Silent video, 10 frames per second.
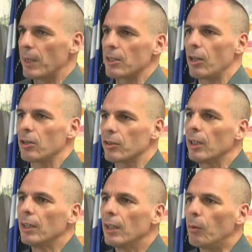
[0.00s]
has lost
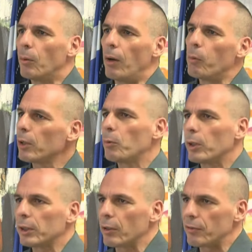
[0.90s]
yeah. one
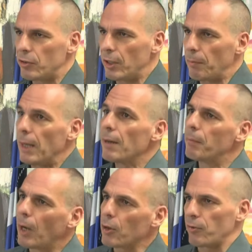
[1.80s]
quarter of its GDP
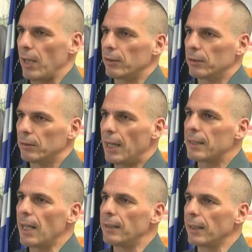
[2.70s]
because of that, but
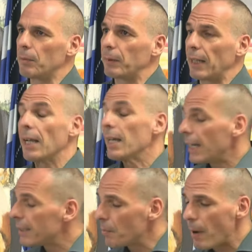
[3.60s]
extending it you
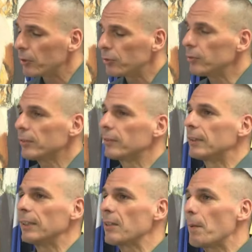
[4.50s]
And it's about,
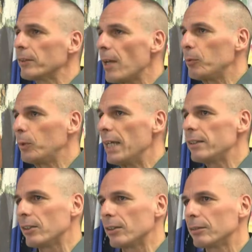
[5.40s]
it's about time we
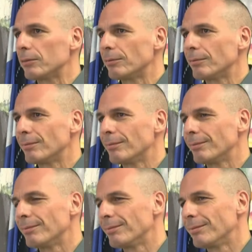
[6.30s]
ended it. You personally
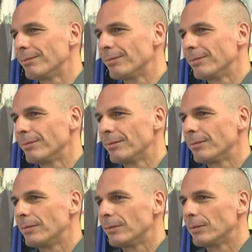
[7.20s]
won't sign a deal
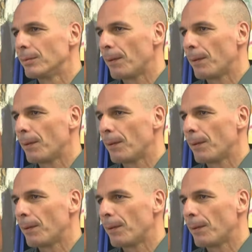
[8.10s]
without